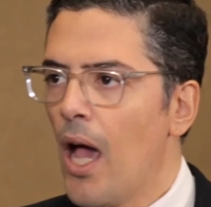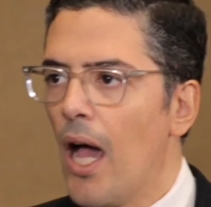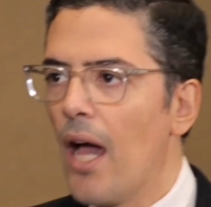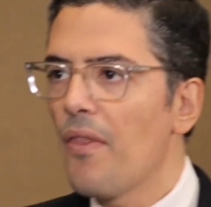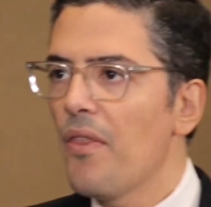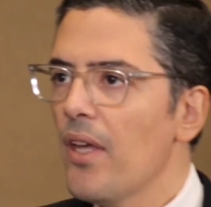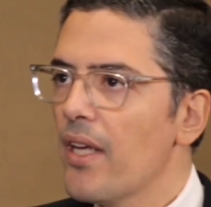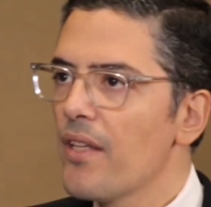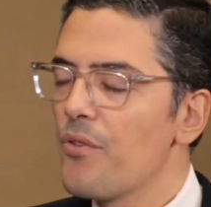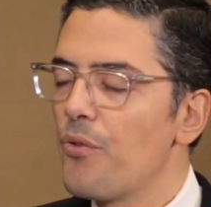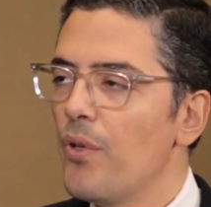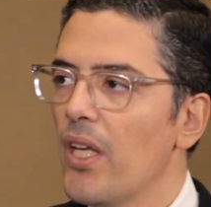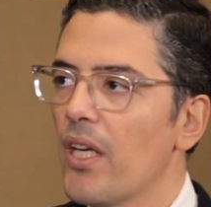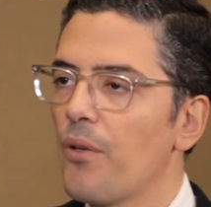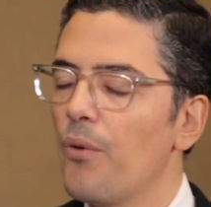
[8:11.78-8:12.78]
I think it's
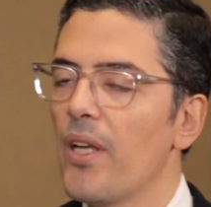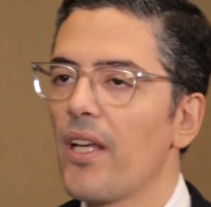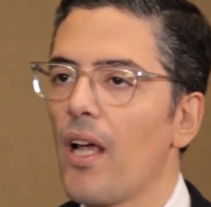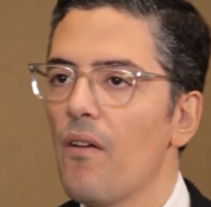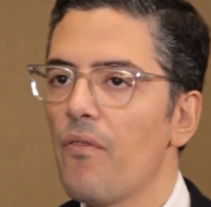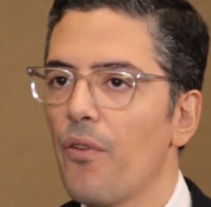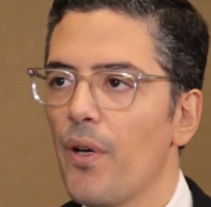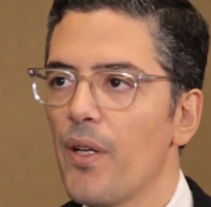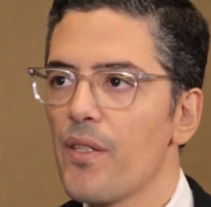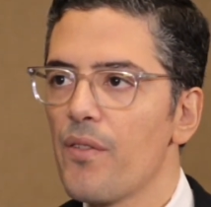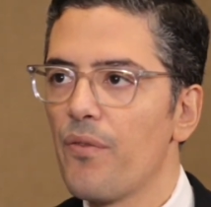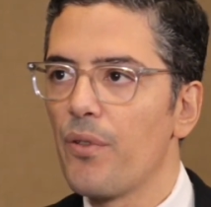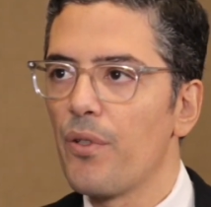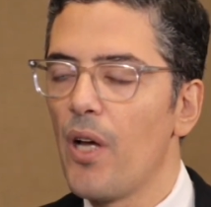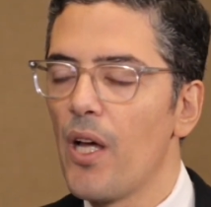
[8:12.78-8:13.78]
really a great conference
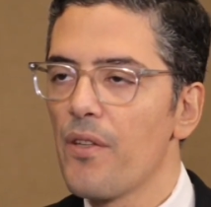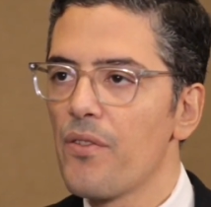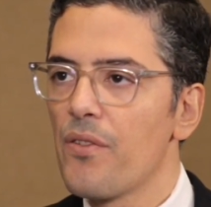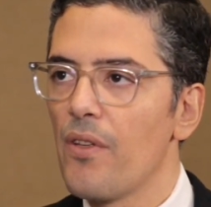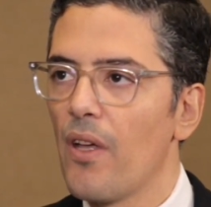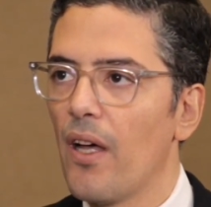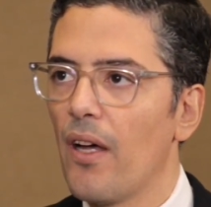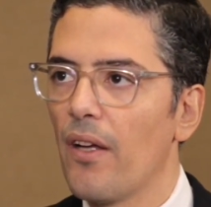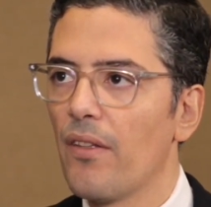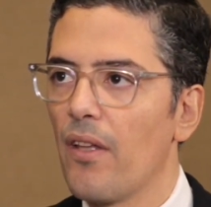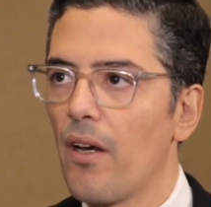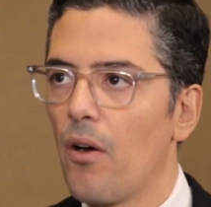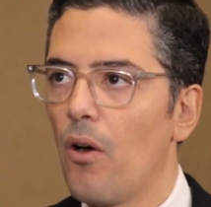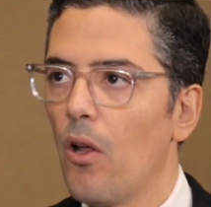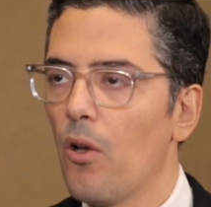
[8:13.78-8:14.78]
for us
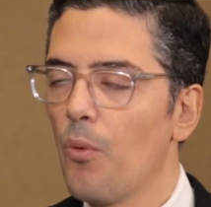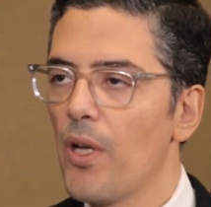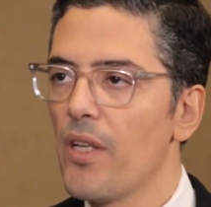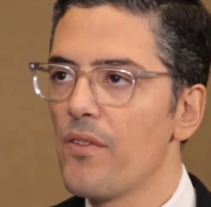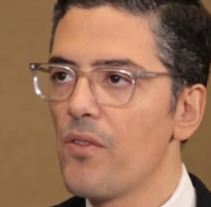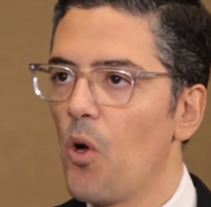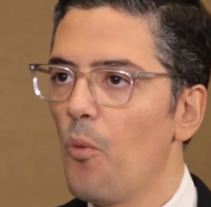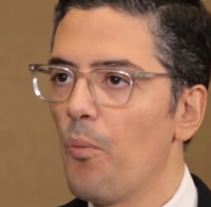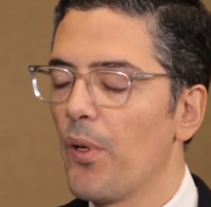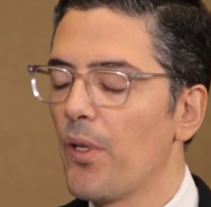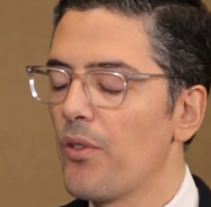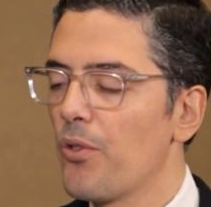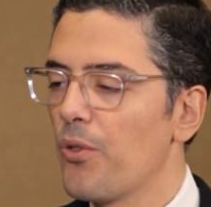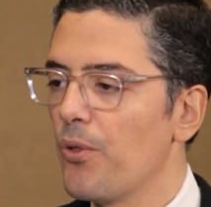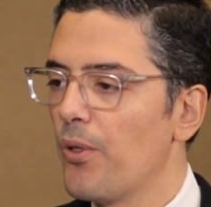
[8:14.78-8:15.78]
that are always
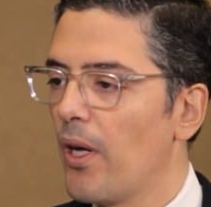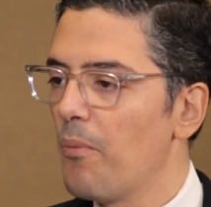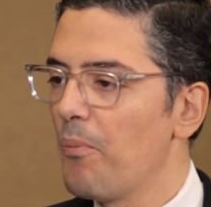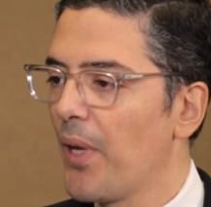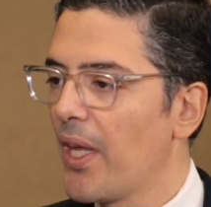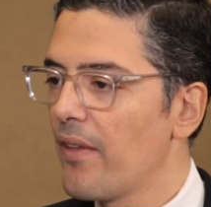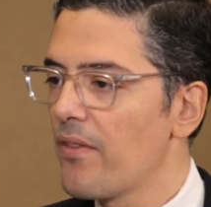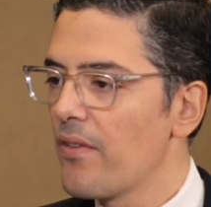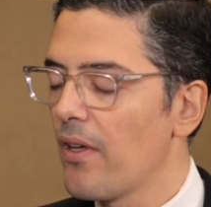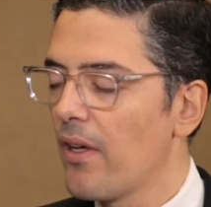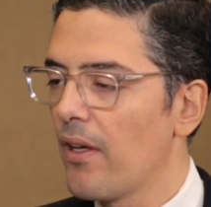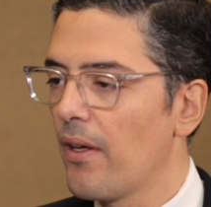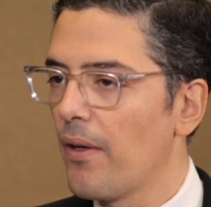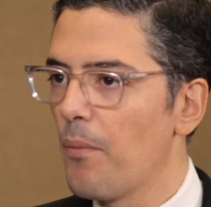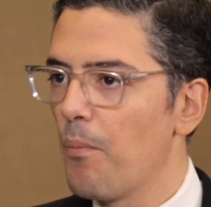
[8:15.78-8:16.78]
open to meet
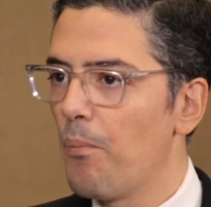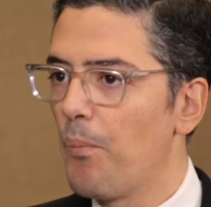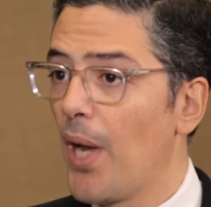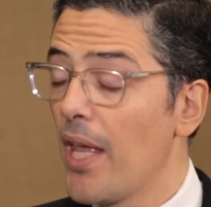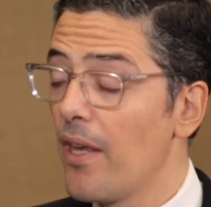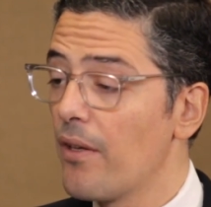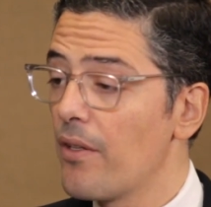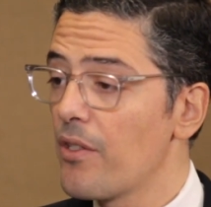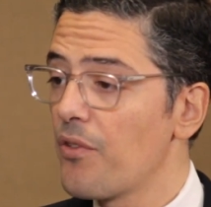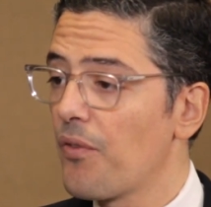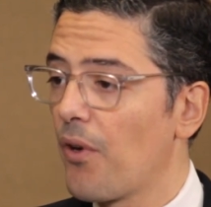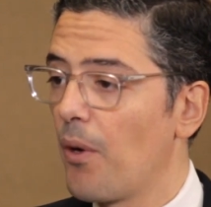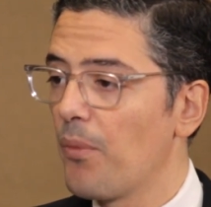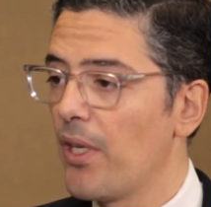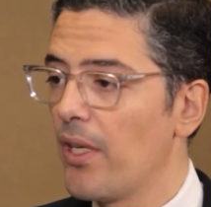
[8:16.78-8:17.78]
players
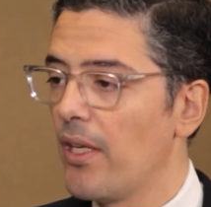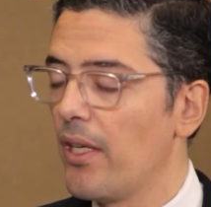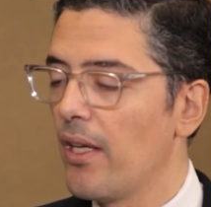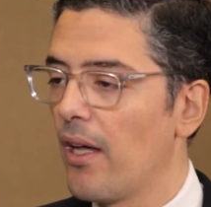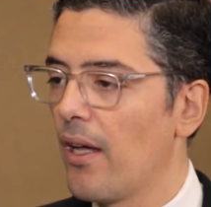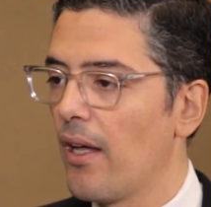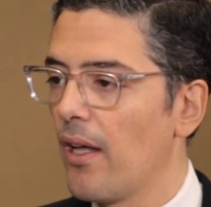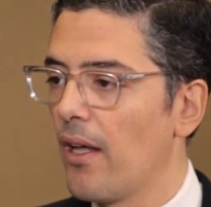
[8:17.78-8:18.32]
from the